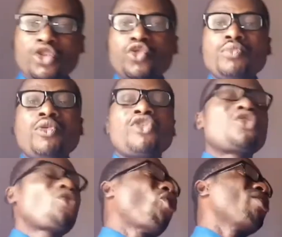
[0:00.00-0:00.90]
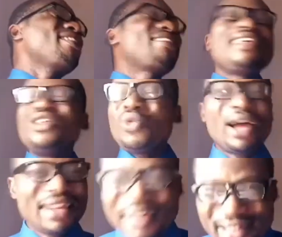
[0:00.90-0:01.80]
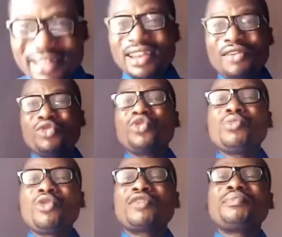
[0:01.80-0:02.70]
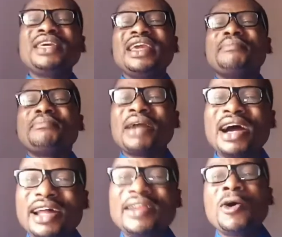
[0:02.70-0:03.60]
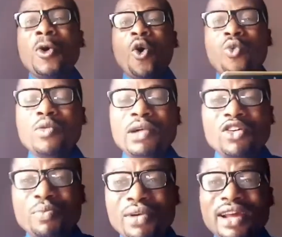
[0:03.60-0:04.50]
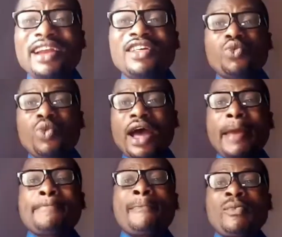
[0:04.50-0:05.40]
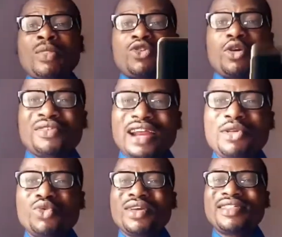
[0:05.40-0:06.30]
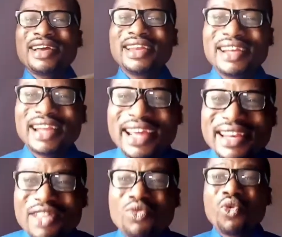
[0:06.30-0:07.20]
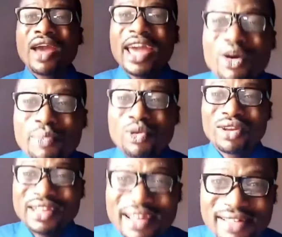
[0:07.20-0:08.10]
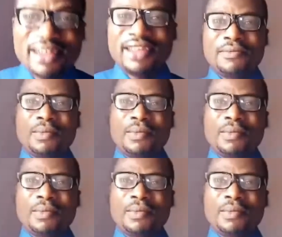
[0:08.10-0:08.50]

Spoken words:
You must continually resist the devil. You must be a man or woman of prayer. That is why subscribing to a channel like this will help your destiny.